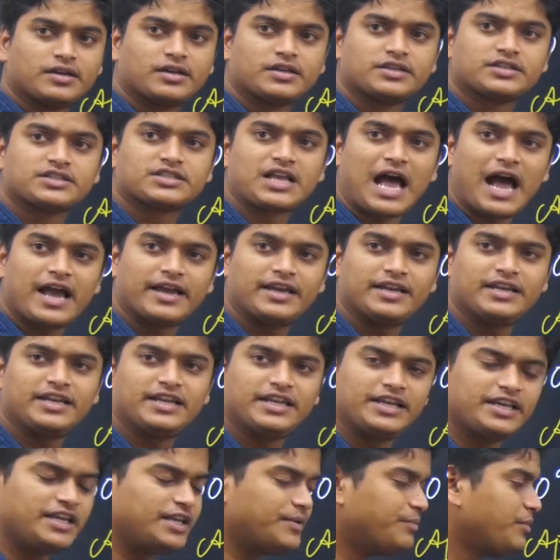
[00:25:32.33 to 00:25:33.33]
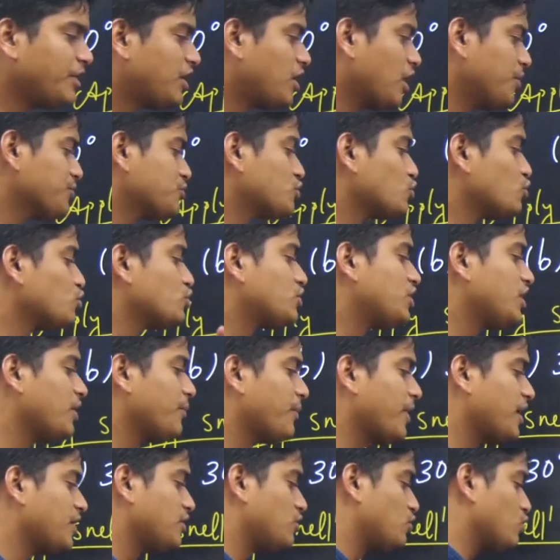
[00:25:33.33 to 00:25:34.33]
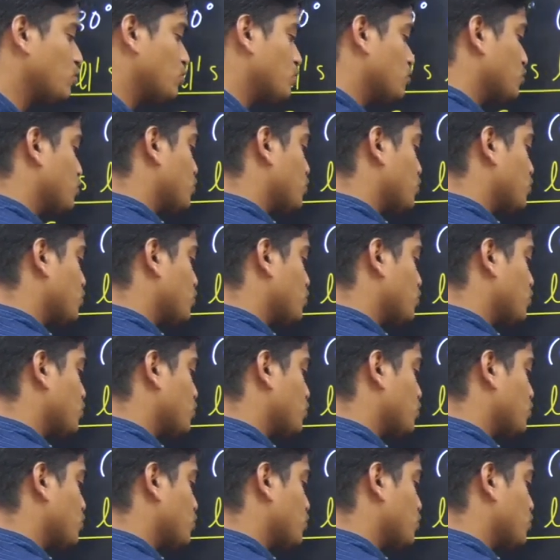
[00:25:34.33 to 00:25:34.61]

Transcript: sin E becomes root 3 by 2.